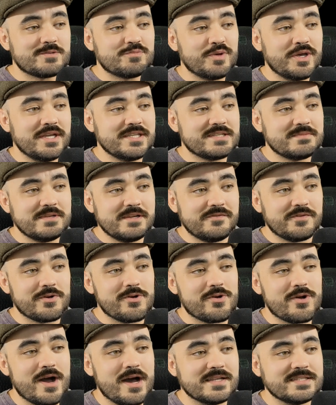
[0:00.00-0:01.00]
explain some
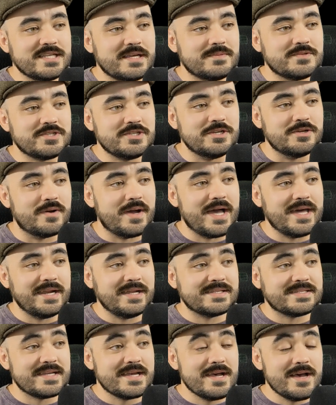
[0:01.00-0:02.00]
difficult concepts to you. And
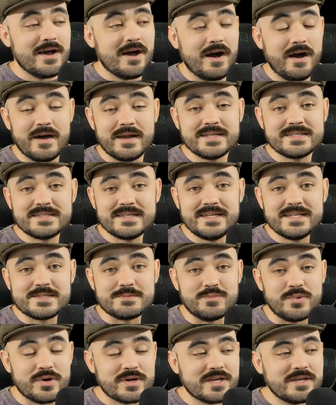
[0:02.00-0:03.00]
it's honestly, it's
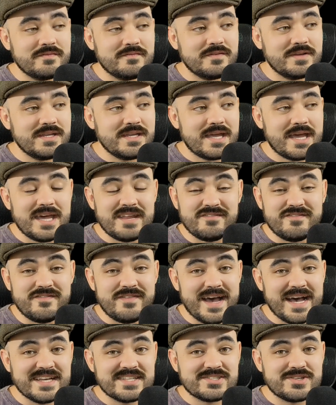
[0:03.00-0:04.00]
more convenient and
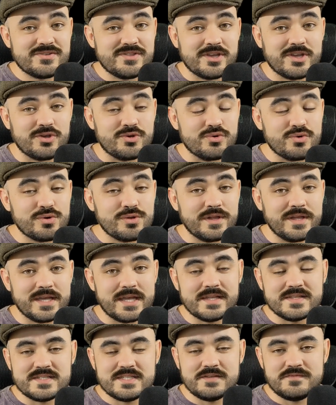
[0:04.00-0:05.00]
faster than
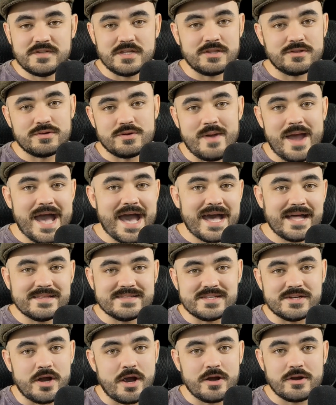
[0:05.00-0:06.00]
Googling and sifting through
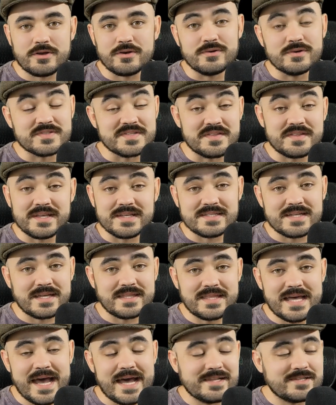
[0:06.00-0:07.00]
ads and articles and things
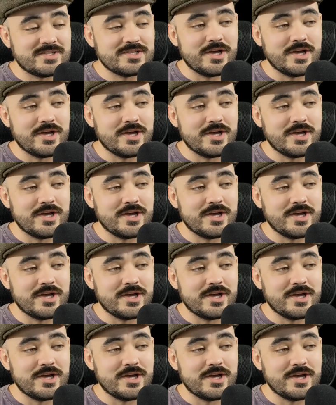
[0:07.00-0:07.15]
like that.